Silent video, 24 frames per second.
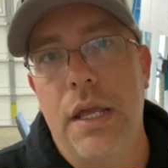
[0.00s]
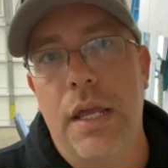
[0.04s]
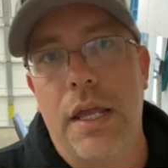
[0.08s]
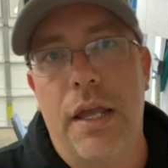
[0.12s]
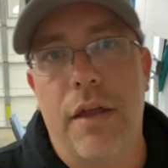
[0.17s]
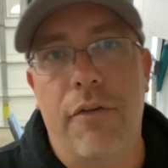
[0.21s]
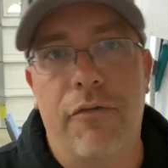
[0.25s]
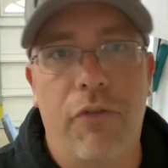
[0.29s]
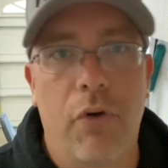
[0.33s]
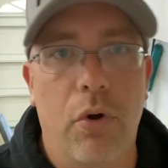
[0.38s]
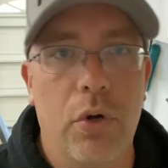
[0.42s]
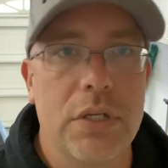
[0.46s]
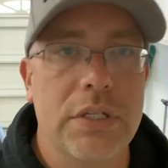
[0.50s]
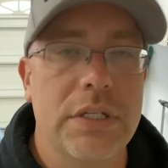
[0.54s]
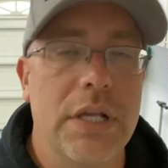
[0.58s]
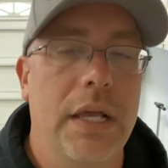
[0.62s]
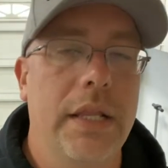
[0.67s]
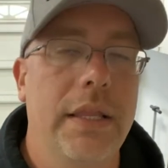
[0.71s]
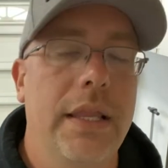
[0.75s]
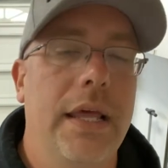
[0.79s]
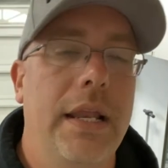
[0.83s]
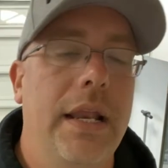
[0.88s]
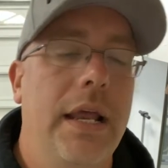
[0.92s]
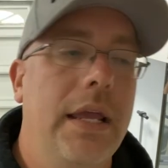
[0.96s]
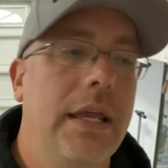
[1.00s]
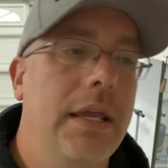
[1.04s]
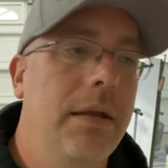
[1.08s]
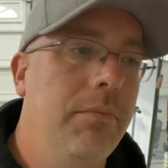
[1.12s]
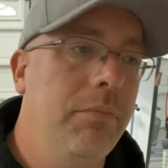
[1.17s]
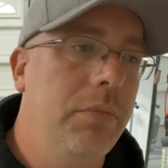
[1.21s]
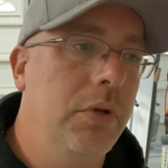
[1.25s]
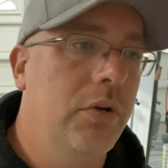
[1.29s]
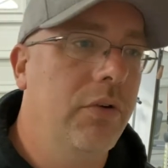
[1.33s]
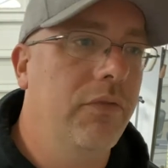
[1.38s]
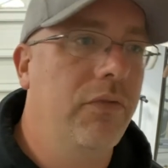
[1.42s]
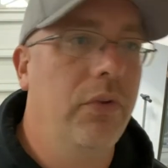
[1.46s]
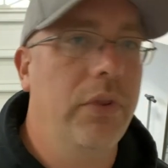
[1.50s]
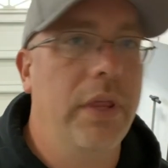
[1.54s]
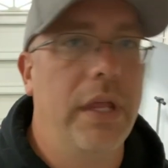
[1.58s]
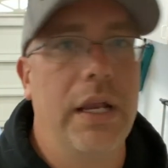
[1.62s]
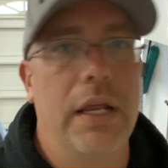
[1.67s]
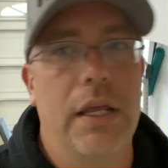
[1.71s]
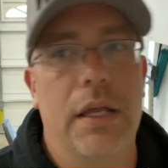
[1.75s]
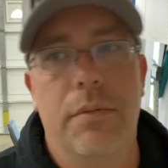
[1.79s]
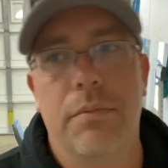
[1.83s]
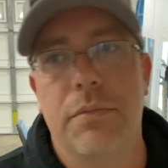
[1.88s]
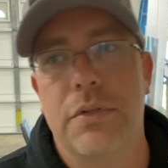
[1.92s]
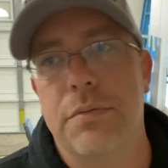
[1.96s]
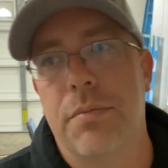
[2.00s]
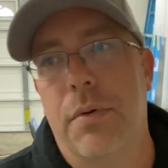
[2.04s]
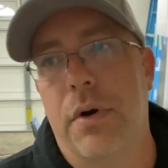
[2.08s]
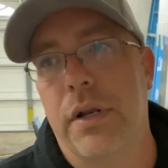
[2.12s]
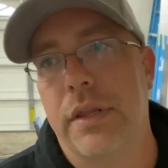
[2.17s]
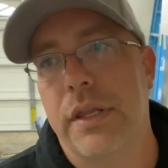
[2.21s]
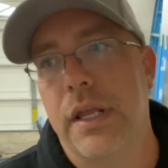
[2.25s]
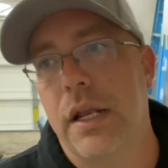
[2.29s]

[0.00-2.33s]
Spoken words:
and focus on that I am beautiful, that I am smart,